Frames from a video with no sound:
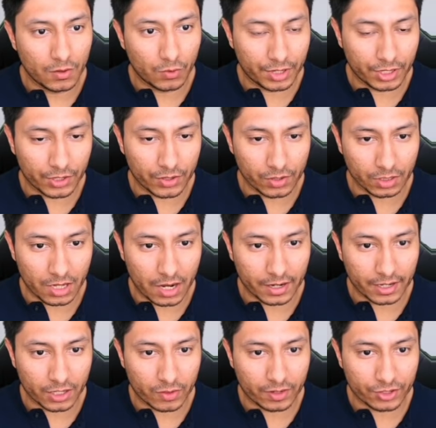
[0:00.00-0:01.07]
We're going to go to
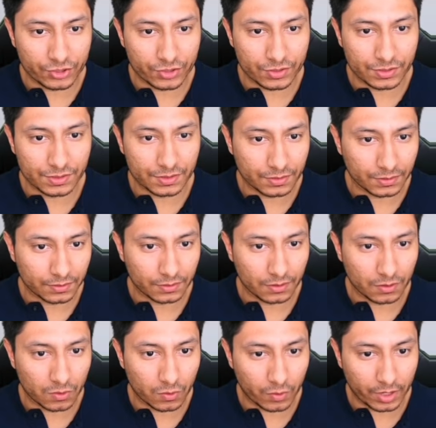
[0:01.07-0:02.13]
login credentials.
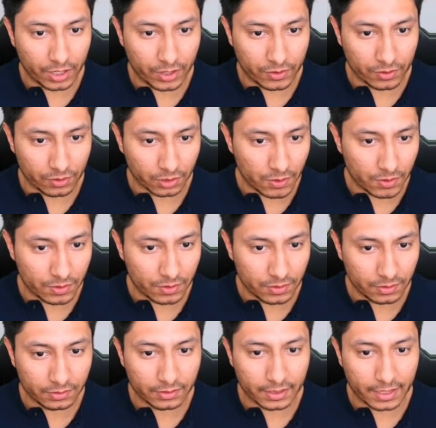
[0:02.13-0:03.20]
We're going to go to
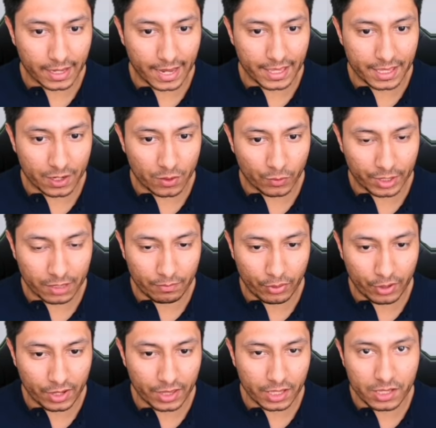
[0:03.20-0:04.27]
local, and then we're going to
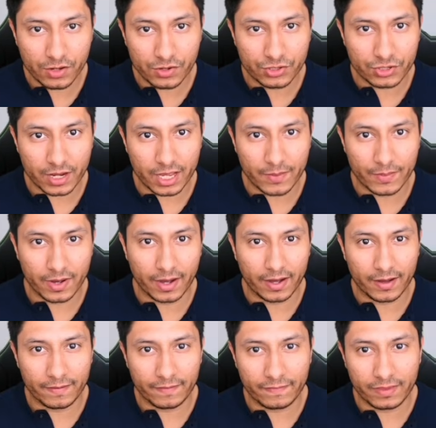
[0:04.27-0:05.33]
put in the username
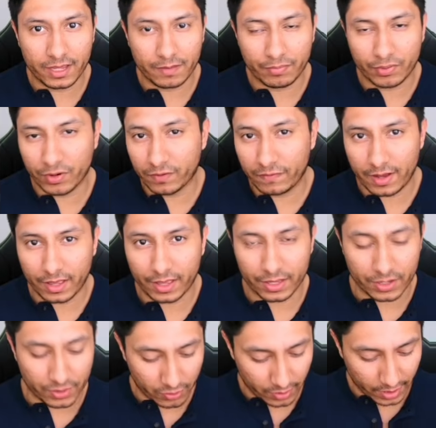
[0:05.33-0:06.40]
of the profile
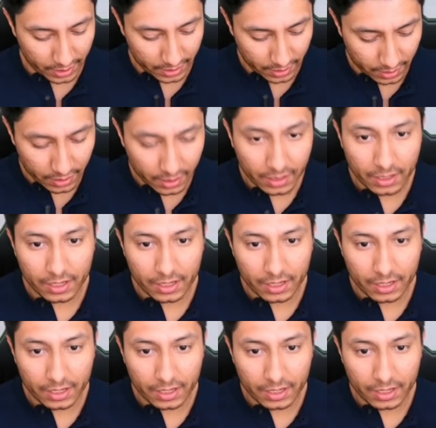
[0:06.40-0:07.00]
that you created.